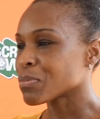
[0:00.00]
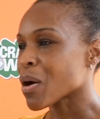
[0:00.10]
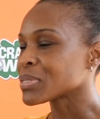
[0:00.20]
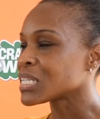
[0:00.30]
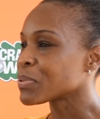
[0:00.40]
the
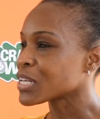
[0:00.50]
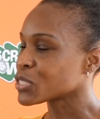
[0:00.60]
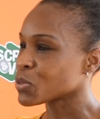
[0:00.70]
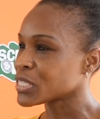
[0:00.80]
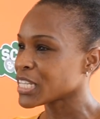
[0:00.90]
Barbados Olympic
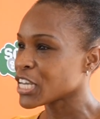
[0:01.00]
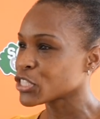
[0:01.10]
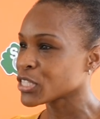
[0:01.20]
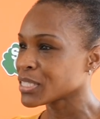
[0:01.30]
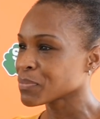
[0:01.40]

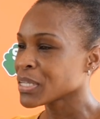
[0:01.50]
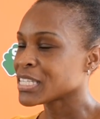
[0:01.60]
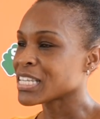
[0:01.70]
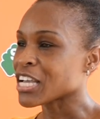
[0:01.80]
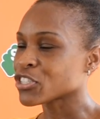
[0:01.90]
Association,
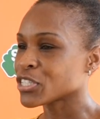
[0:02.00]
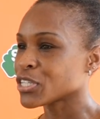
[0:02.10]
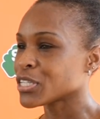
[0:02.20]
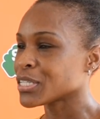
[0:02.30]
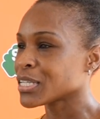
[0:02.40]

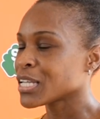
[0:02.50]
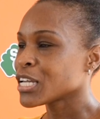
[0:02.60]
the